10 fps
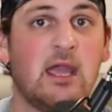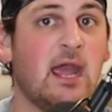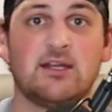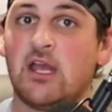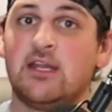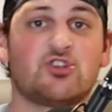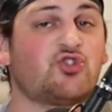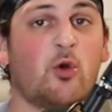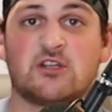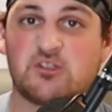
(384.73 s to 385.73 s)
In a
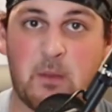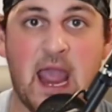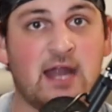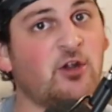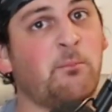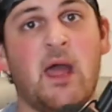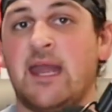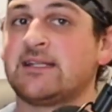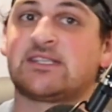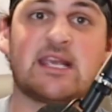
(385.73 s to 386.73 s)
short span, you're
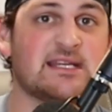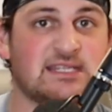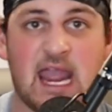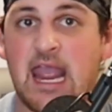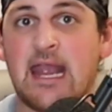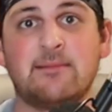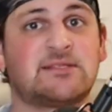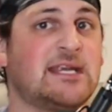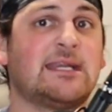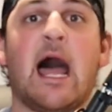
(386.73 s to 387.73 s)
playing 6
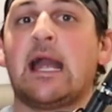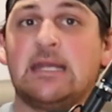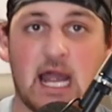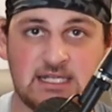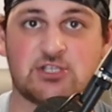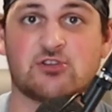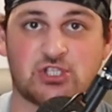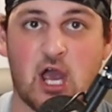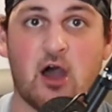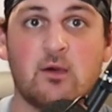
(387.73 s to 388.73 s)
games in 9 nights or
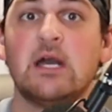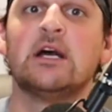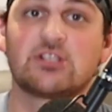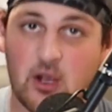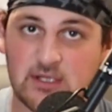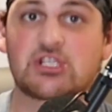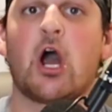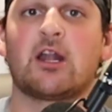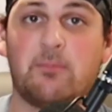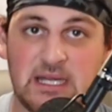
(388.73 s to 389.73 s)
so. So it's
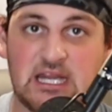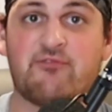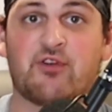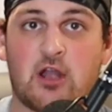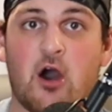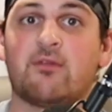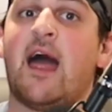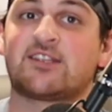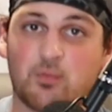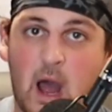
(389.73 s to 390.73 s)
going to be difficult.
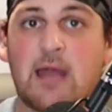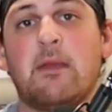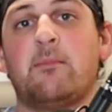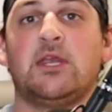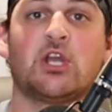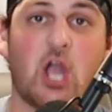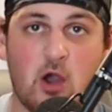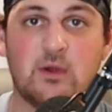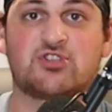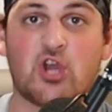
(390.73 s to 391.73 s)
That's why maybe you
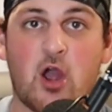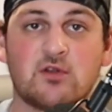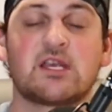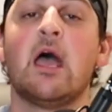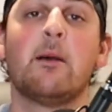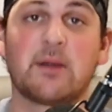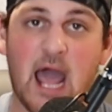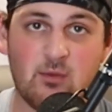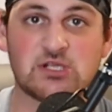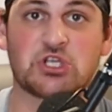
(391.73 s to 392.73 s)
go with Jones. But
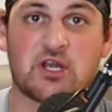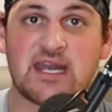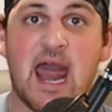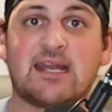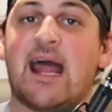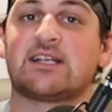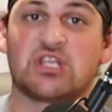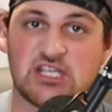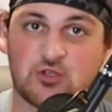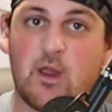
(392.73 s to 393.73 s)
I was looking at it as
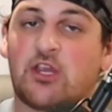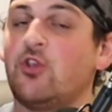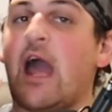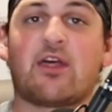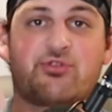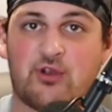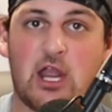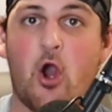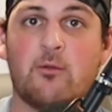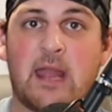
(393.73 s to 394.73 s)
this week you got 3
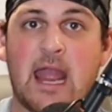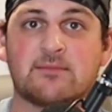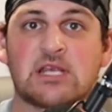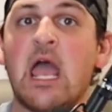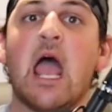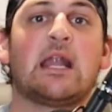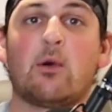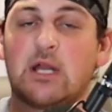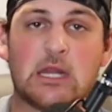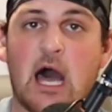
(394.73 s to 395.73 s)
home games. And I
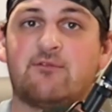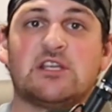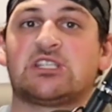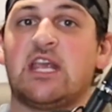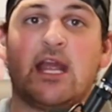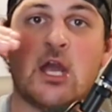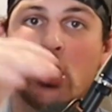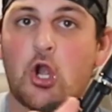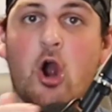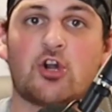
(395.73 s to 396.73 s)
would have loved to see
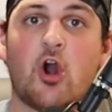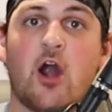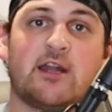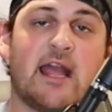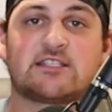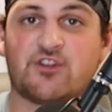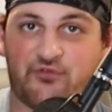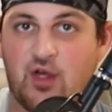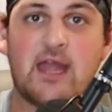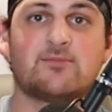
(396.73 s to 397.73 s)
Carter Hart against the
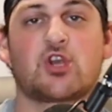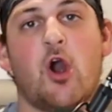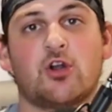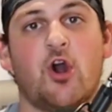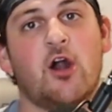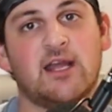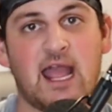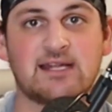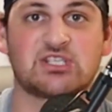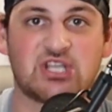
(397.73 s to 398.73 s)
Flames, Carter Hart
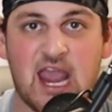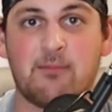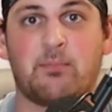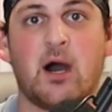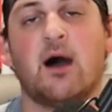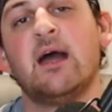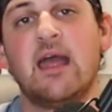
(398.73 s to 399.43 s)
against Tampa.